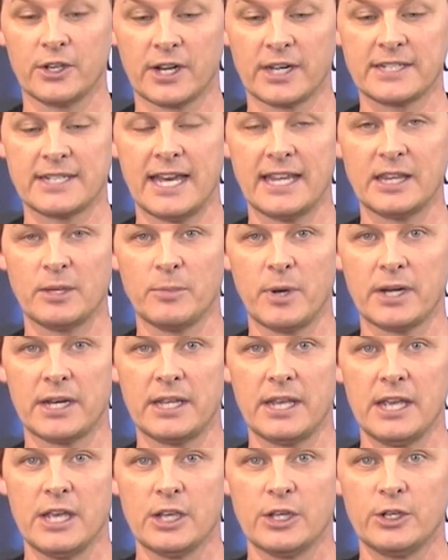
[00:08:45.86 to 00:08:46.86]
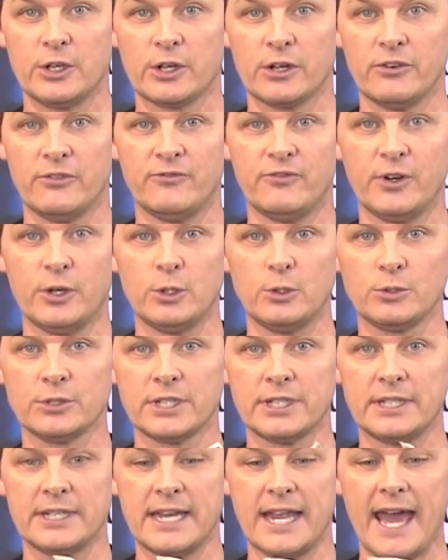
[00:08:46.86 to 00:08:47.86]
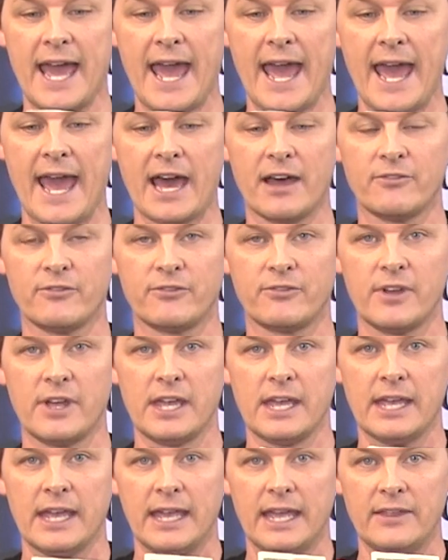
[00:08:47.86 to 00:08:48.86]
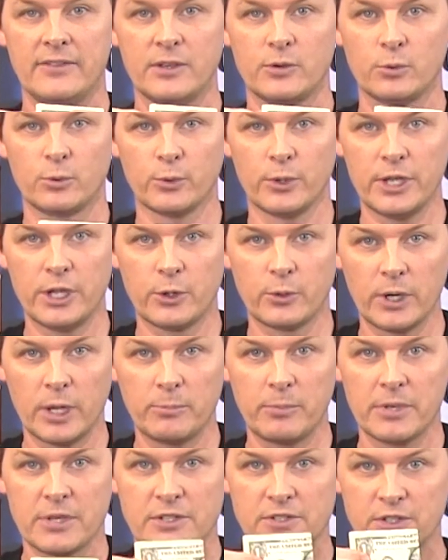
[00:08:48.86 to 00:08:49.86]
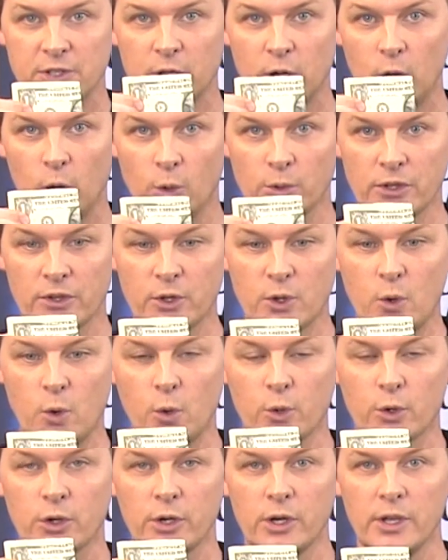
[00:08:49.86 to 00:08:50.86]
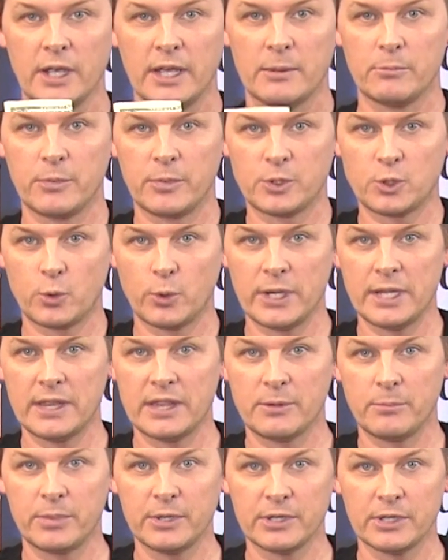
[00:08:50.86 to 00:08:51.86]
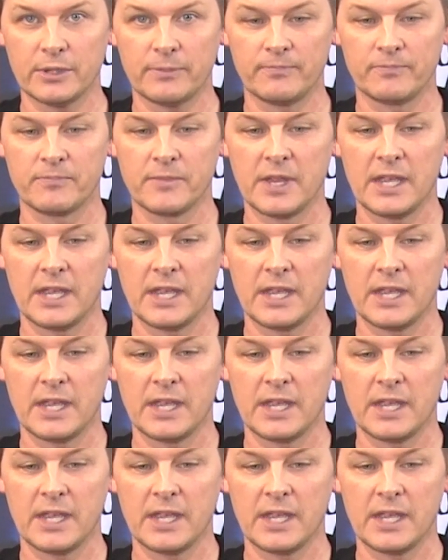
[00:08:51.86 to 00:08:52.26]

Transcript: You're gonna take the money, you're gonna fold it in half, and then regrip so you're holding the quarter between the bill.